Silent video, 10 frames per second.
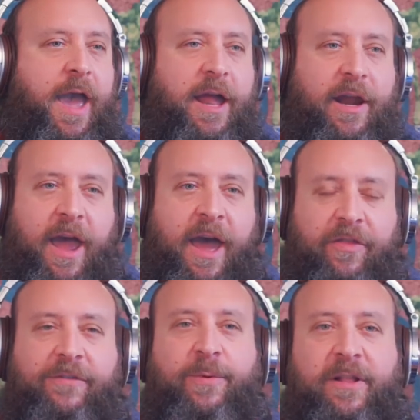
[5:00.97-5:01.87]
And I had
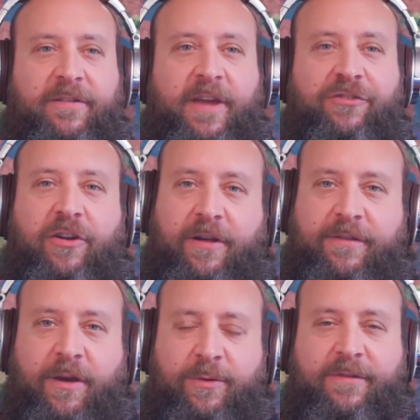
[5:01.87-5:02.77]
this realization
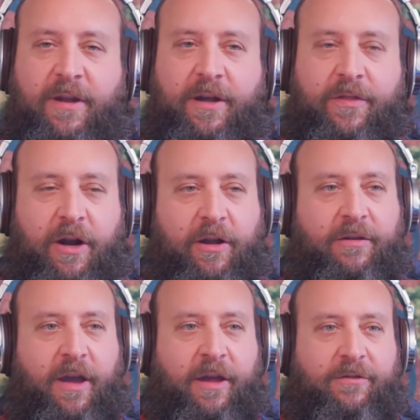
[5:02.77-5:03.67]
as I was sitting there
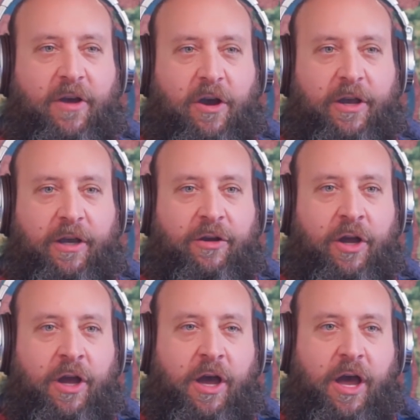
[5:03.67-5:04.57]
and talking
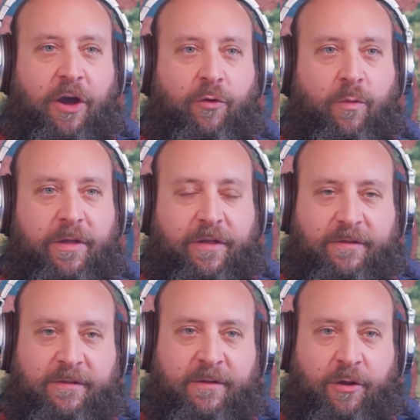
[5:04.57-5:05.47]
with
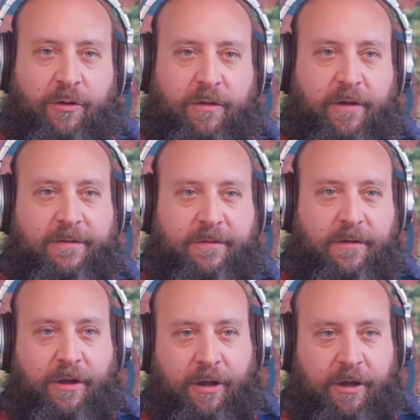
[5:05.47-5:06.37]
this
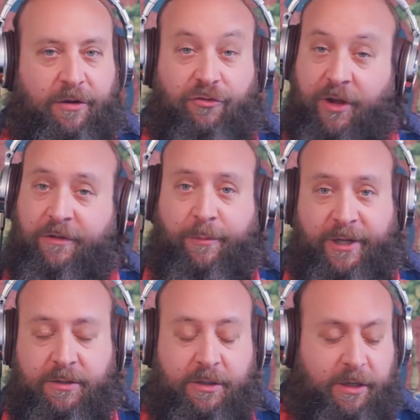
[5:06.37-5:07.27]
gentleman.
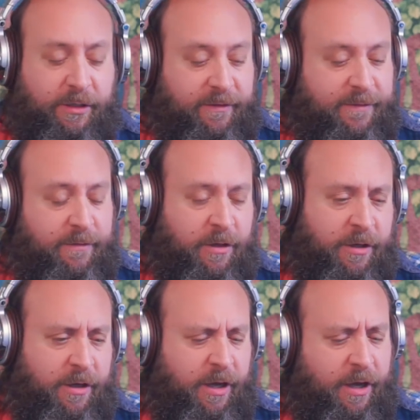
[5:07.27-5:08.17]
He's
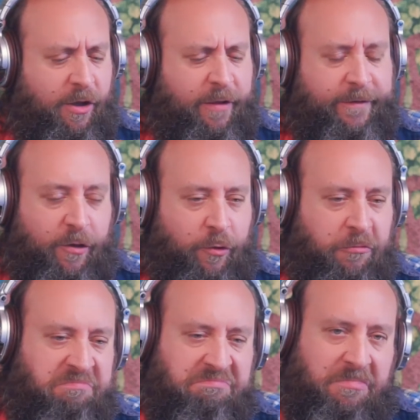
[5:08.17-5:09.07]

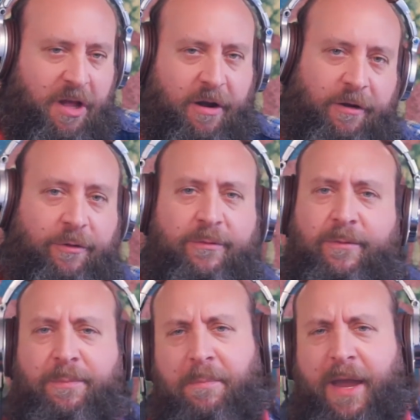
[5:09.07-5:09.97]
also, I don't know,
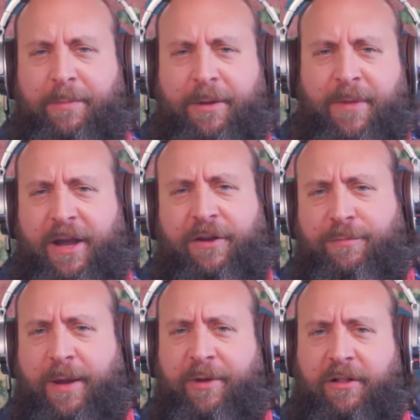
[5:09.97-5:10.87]
maybe my age,
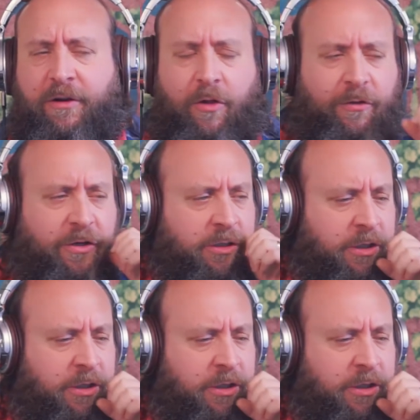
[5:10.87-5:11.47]
maybe a little older,